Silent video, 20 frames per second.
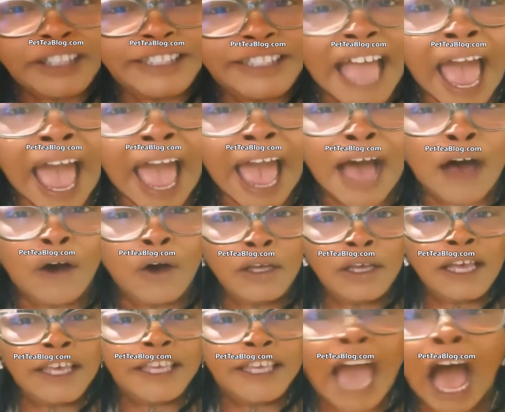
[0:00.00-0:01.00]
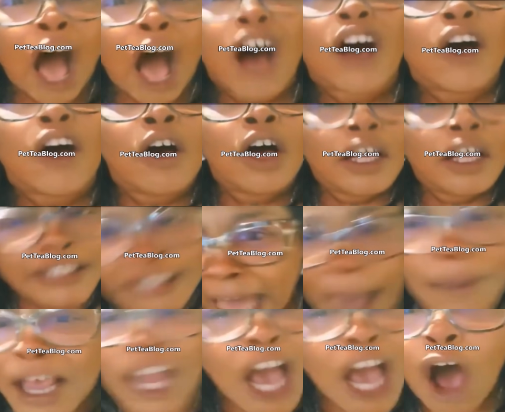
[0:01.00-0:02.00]
down? Yo,
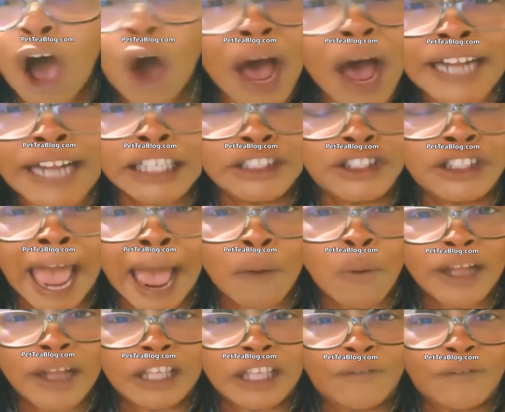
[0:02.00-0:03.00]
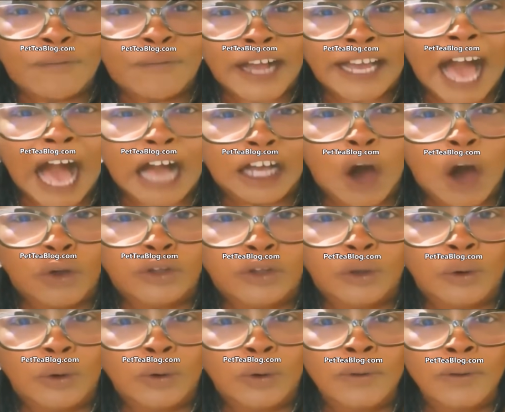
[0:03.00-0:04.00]
they don't understand what the fuck I go
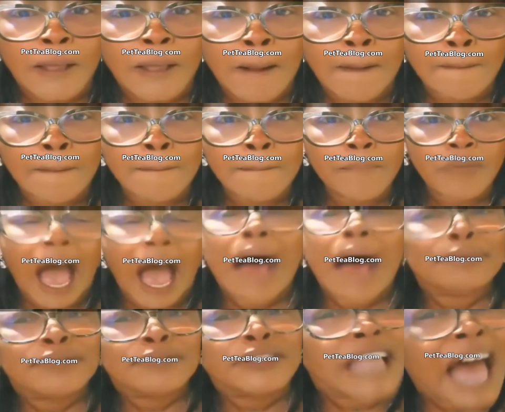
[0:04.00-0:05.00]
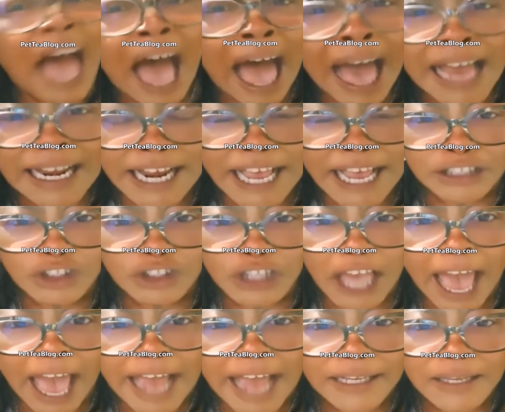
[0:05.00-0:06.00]
through. I'm tired of this
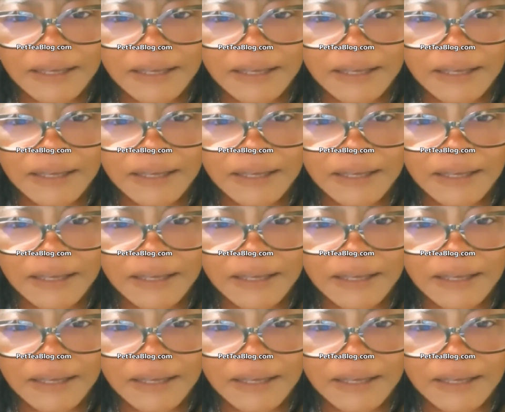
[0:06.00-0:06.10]
shit.